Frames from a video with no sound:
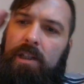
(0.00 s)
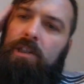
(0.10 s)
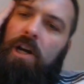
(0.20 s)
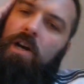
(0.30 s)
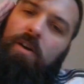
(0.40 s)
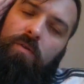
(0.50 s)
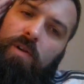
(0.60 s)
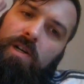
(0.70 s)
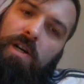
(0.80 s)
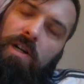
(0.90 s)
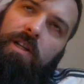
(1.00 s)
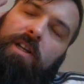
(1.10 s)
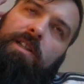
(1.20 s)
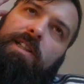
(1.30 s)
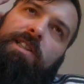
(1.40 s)
So
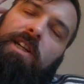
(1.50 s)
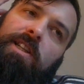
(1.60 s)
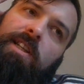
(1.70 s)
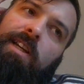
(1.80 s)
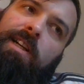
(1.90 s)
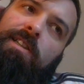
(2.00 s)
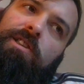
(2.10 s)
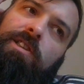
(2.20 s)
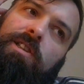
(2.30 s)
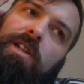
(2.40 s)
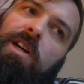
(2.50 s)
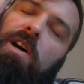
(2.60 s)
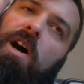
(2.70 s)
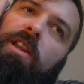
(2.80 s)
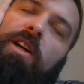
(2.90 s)
this the other thing is,
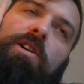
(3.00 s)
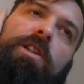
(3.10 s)
I think